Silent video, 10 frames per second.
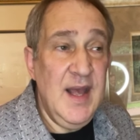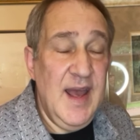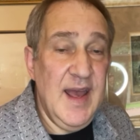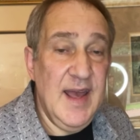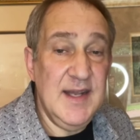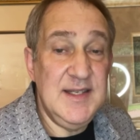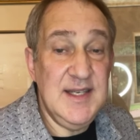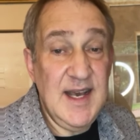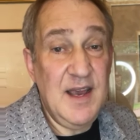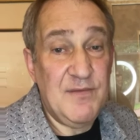And
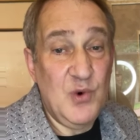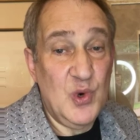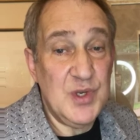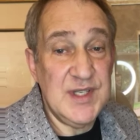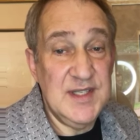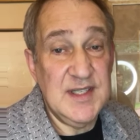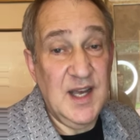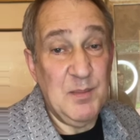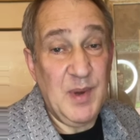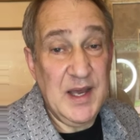today, of course, it's
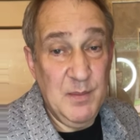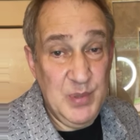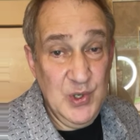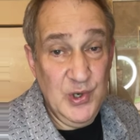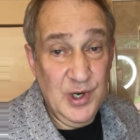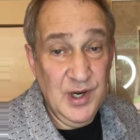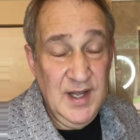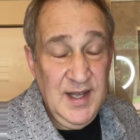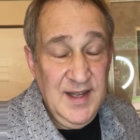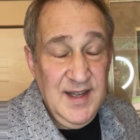done by computer,
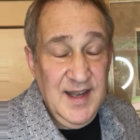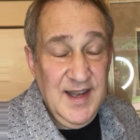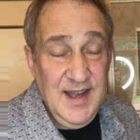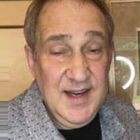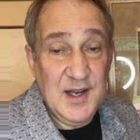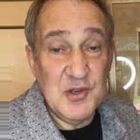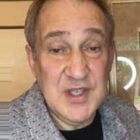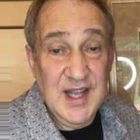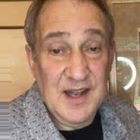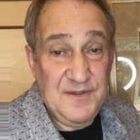and it goes
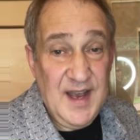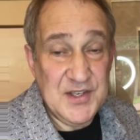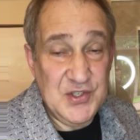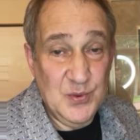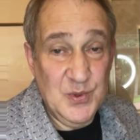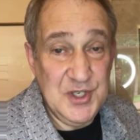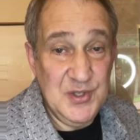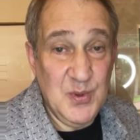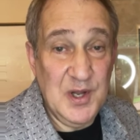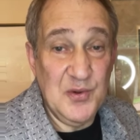a lot faster, which
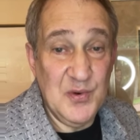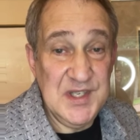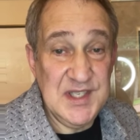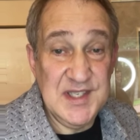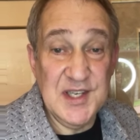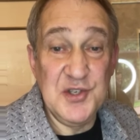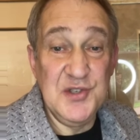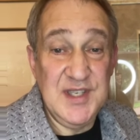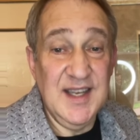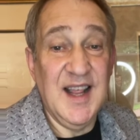is one of the reasons that you
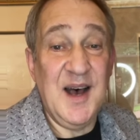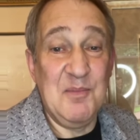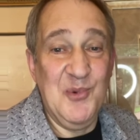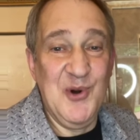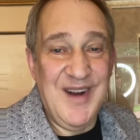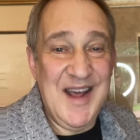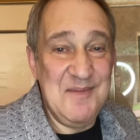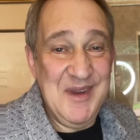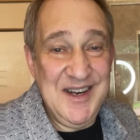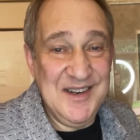see a lot more
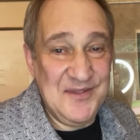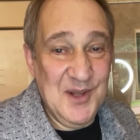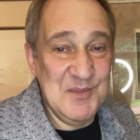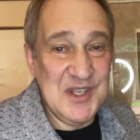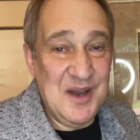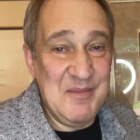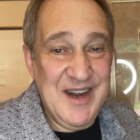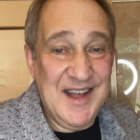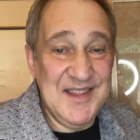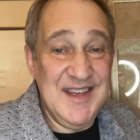animated films
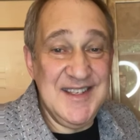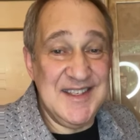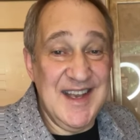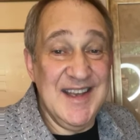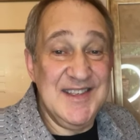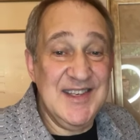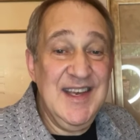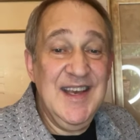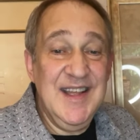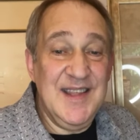coming out these days
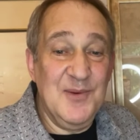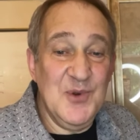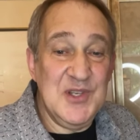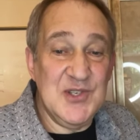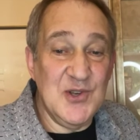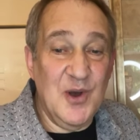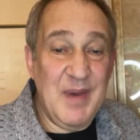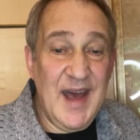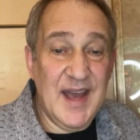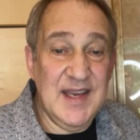than we saw
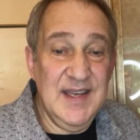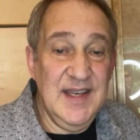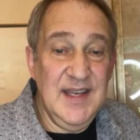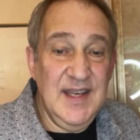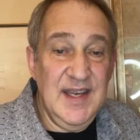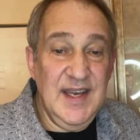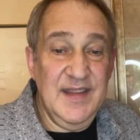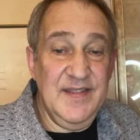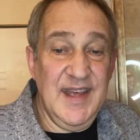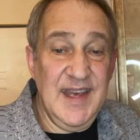back
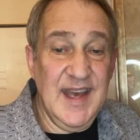in the